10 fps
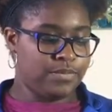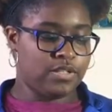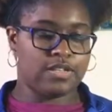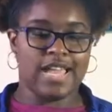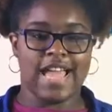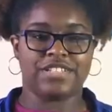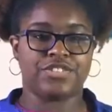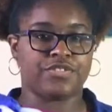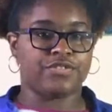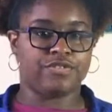You're going to add
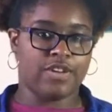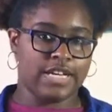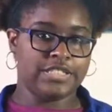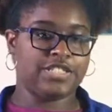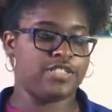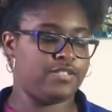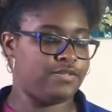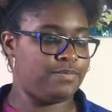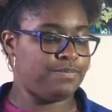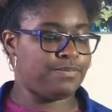your fresh
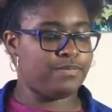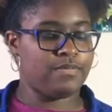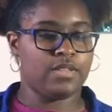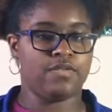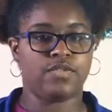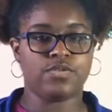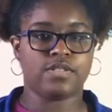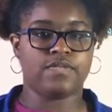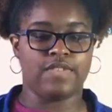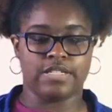fruits
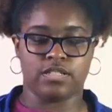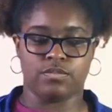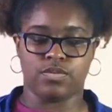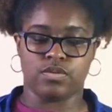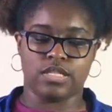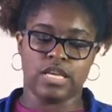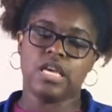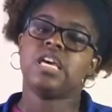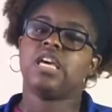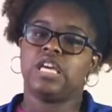and vegetables
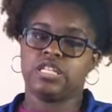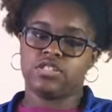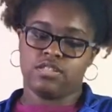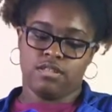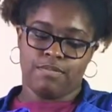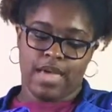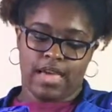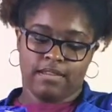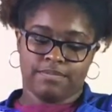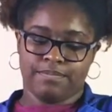into the
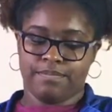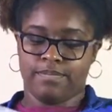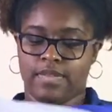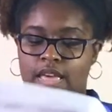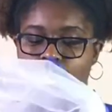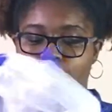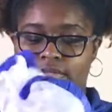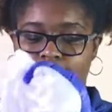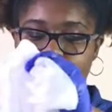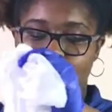bag.
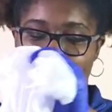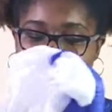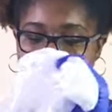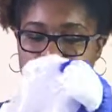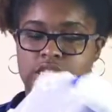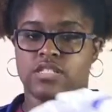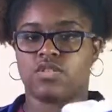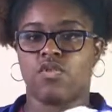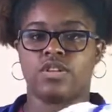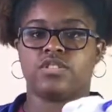This bag is
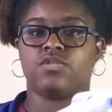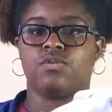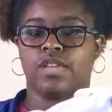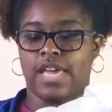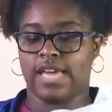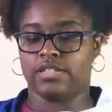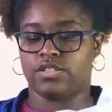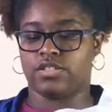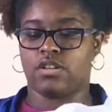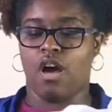going to
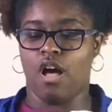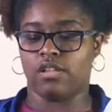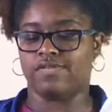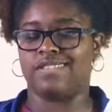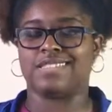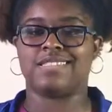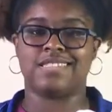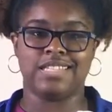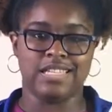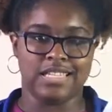catch all of the
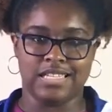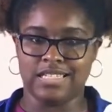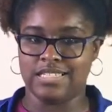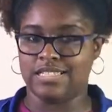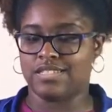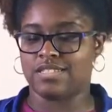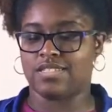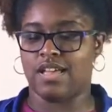seeds,